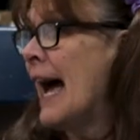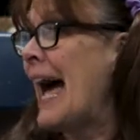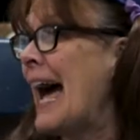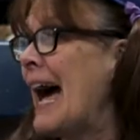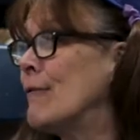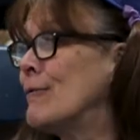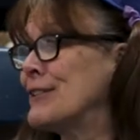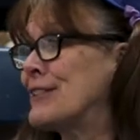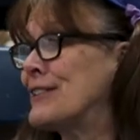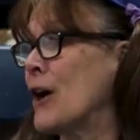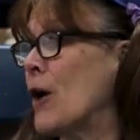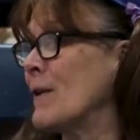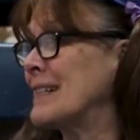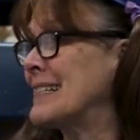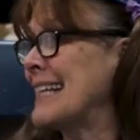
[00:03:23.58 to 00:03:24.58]
I was
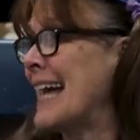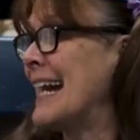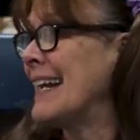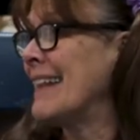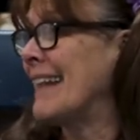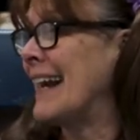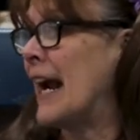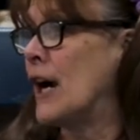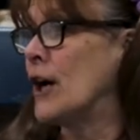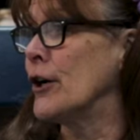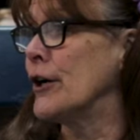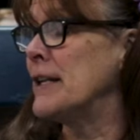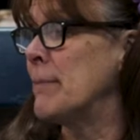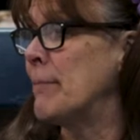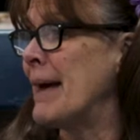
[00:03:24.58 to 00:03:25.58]
so excited that I
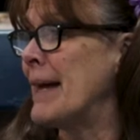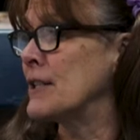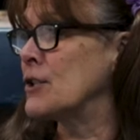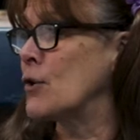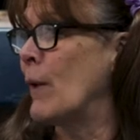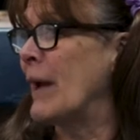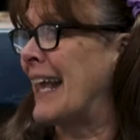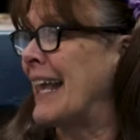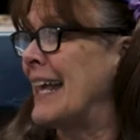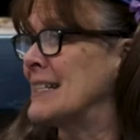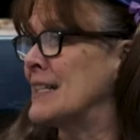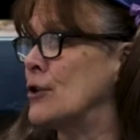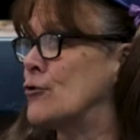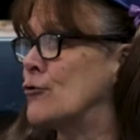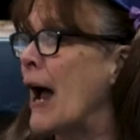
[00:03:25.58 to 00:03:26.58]
hurried to bed as quick
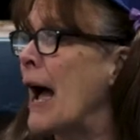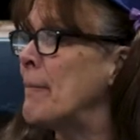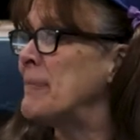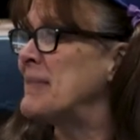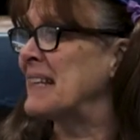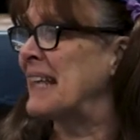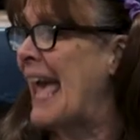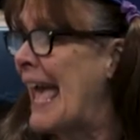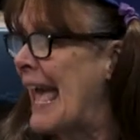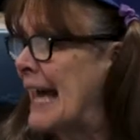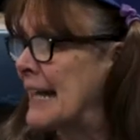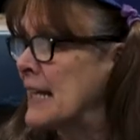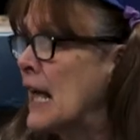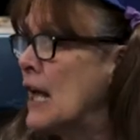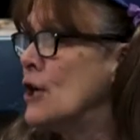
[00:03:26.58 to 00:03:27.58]
as a dropped
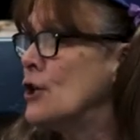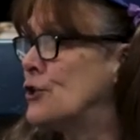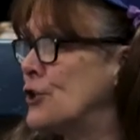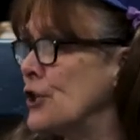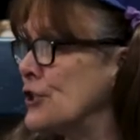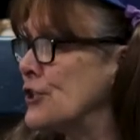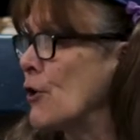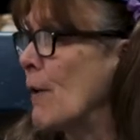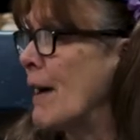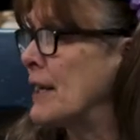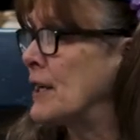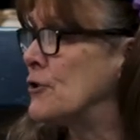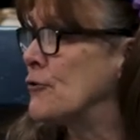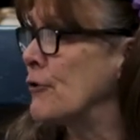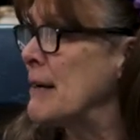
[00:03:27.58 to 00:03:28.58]
cat just so I
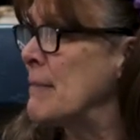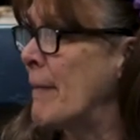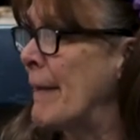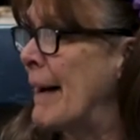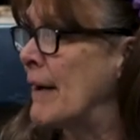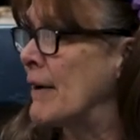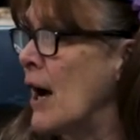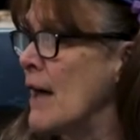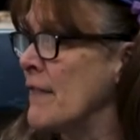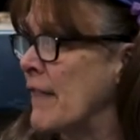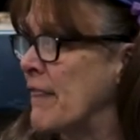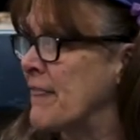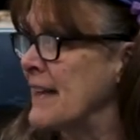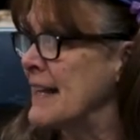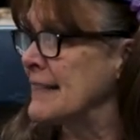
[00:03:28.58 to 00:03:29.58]
could dream about all the
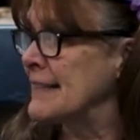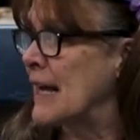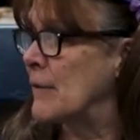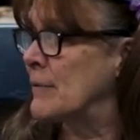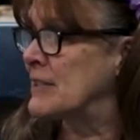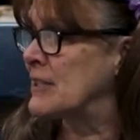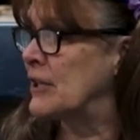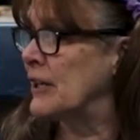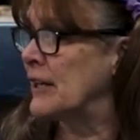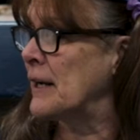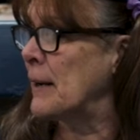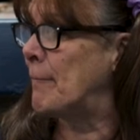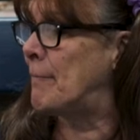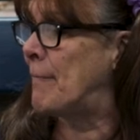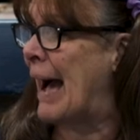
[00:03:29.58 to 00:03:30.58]
things I was
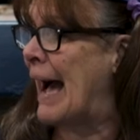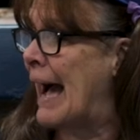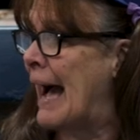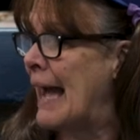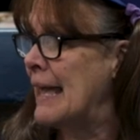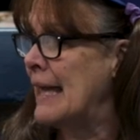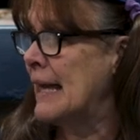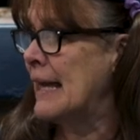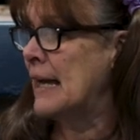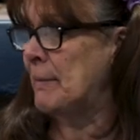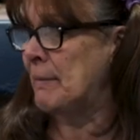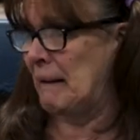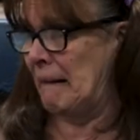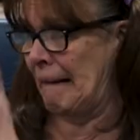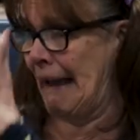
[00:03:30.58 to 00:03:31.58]
gonna buy.
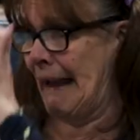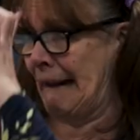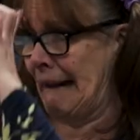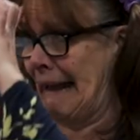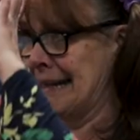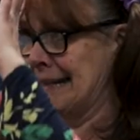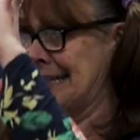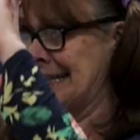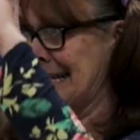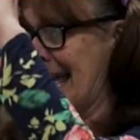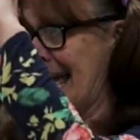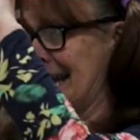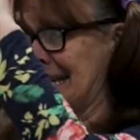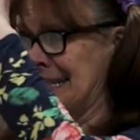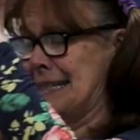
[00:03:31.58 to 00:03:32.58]
But like I
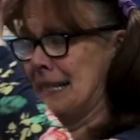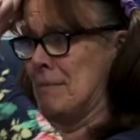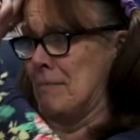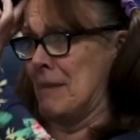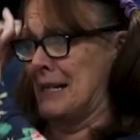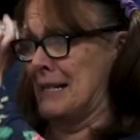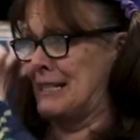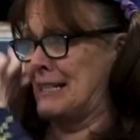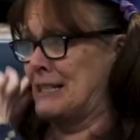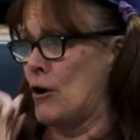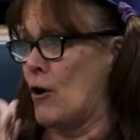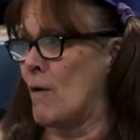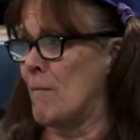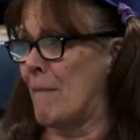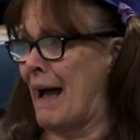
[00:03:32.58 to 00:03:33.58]
said, somebody
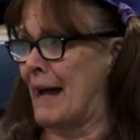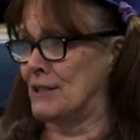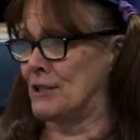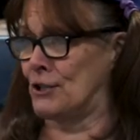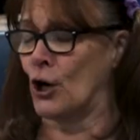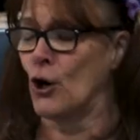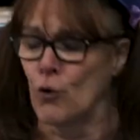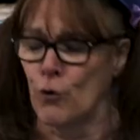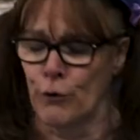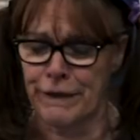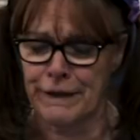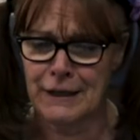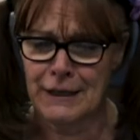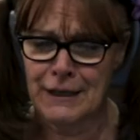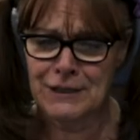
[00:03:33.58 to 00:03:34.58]
stole my
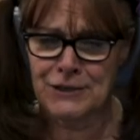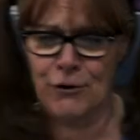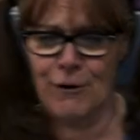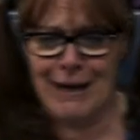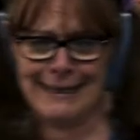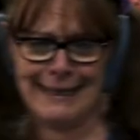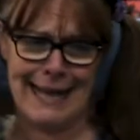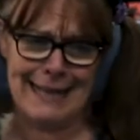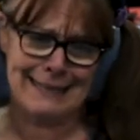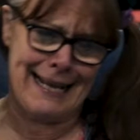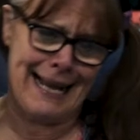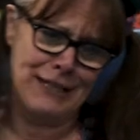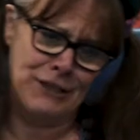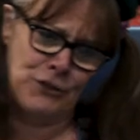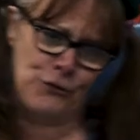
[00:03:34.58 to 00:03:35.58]
tooth, so I guess
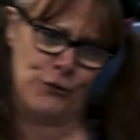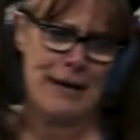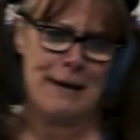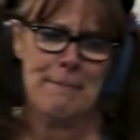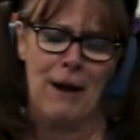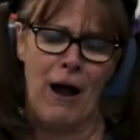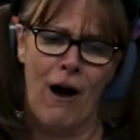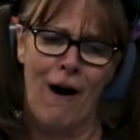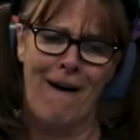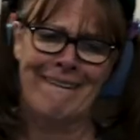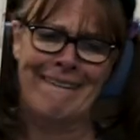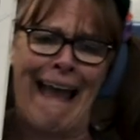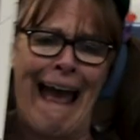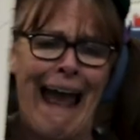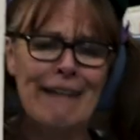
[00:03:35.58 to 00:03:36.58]
I dreamed all
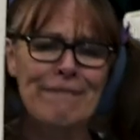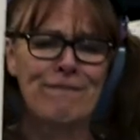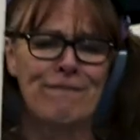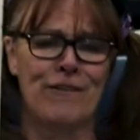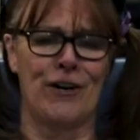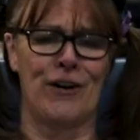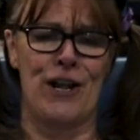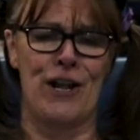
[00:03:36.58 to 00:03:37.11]
night for